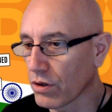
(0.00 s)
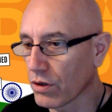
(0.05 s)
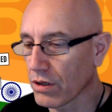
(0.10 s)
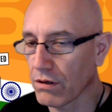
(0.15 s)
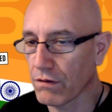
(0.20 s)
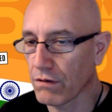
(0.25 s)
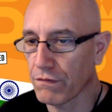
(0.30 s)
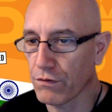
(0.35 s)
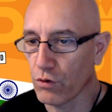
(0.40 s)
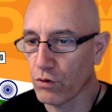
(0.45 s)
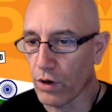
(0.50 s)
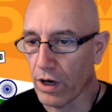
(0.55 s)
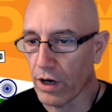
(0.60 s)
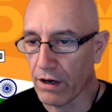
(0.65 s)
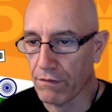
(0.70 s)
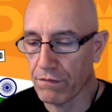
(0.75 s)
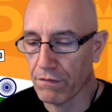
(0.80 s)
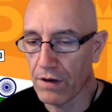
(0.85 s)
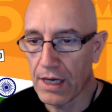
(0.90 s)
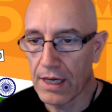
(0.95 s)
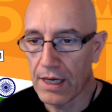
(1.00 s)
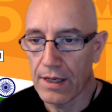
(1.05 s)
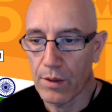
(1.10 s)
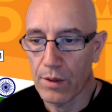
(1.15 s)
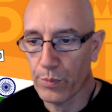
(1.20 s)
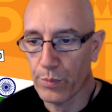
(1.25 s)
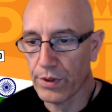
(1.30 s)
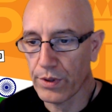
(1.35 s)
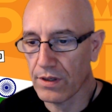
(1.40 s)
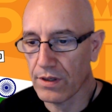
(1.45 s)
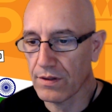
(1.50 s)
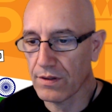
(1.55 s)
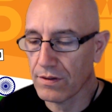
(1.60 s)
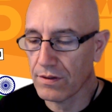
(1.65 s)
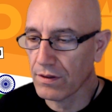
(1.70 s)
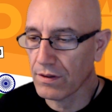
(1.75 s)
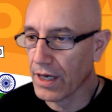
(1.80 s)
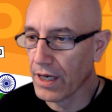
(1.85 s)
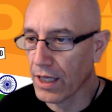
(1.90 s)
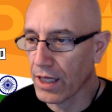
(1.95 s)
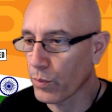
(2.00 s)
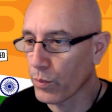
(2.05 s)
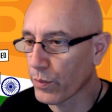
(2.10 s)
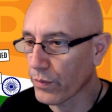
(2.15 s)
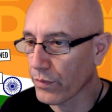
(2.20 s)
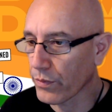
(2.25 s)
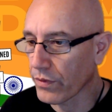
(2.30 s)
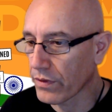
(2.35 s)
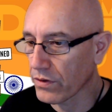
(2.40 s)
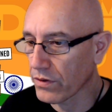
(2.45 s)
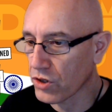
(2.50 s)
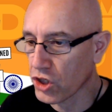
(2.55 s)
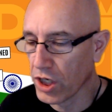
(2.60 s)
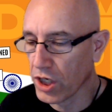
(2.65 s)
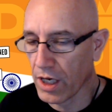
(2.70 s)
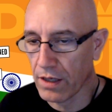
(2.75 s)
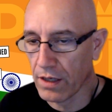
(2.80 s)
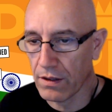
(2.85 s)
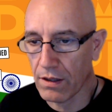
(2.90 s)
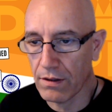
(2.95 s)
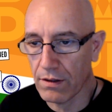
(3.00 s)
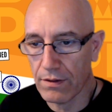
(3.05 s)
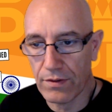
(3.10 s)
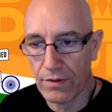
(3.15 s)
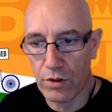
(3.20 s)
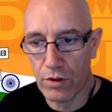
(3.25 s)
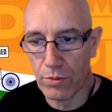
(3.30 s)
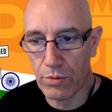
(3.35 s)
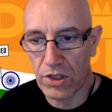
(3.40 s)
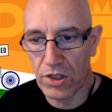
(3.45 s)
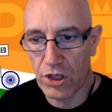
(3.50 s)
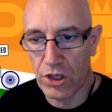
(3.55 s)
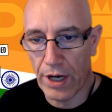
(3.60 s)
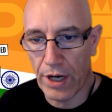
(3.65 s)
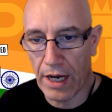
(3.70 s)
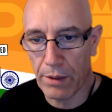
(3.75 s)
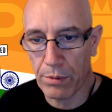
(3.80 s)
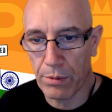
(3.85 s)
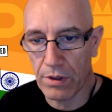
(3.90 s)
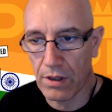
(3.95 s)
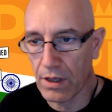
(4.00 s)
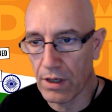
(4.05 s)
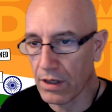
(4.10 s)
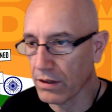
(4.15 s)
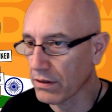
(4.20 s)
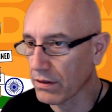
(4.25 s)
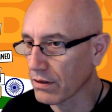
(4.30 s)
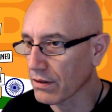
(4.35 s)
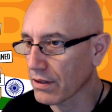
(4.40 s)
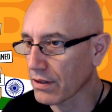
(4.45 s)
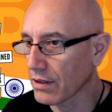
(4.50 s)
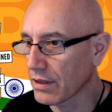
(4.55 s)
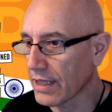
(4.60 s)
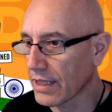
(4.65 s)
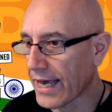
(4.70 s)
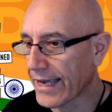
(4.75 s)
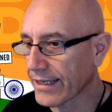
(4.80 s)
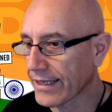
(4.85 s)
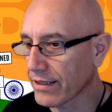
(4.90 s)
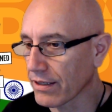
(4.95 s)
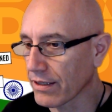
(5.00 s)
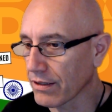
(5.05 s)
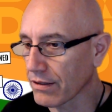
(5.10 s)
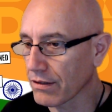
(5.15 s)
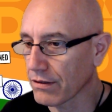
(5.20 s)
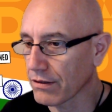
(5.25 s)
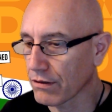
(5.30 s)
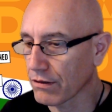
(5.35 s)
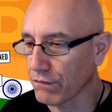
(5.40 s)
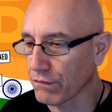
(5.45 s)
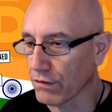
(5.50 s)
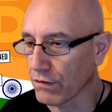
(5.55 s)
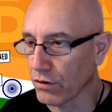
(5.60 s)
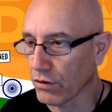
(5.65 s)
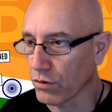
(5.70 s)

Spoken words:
If you have, please help the channel subscribing and liking the video.